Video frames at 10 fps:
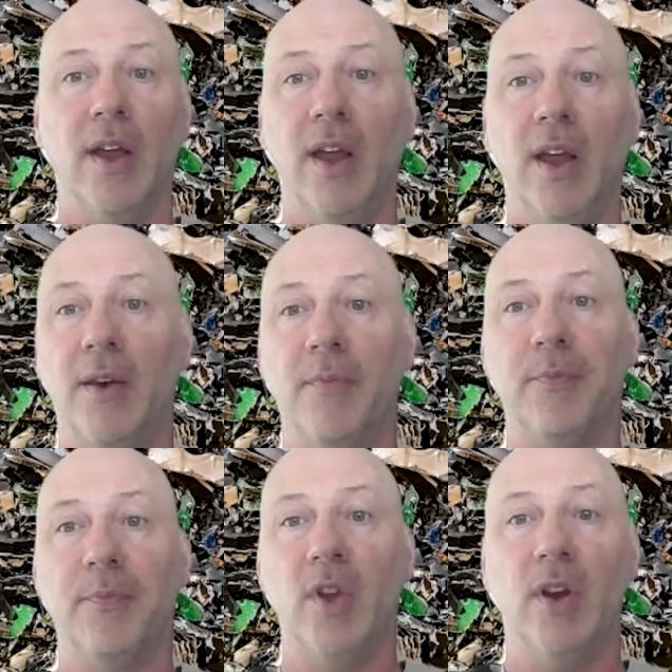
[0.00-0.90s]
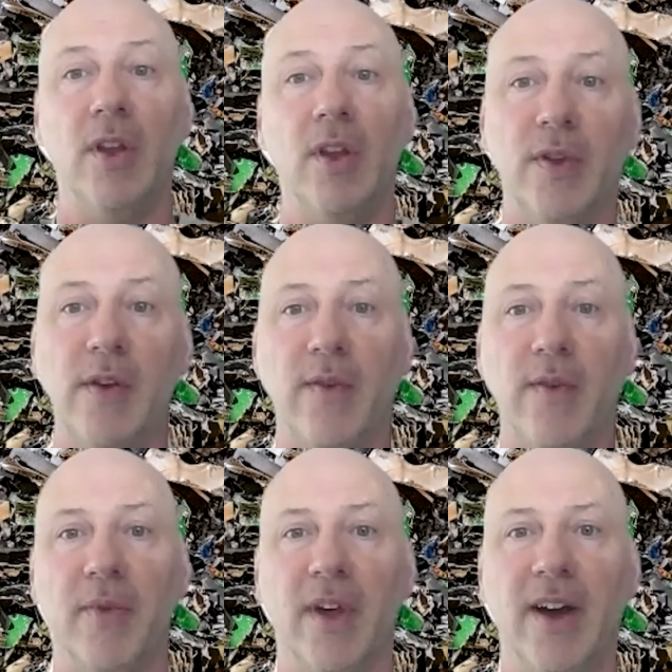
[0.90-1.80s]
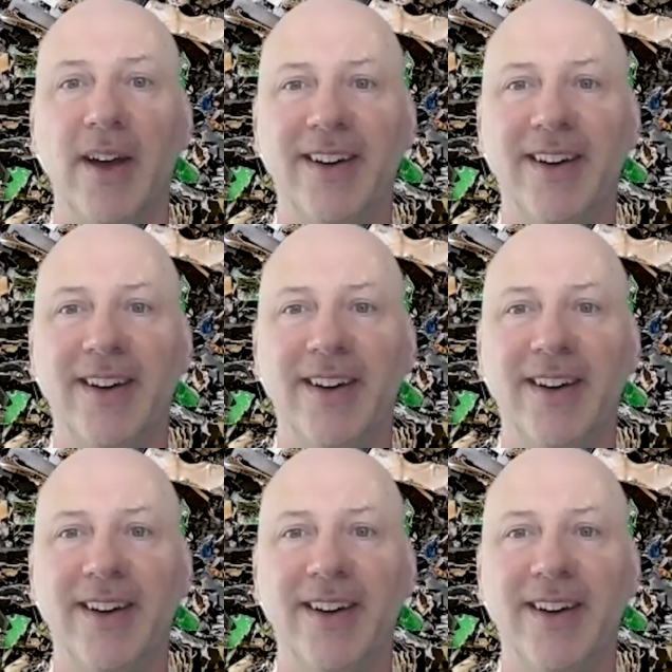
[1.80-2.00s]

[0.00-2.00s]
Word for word: And you can see from the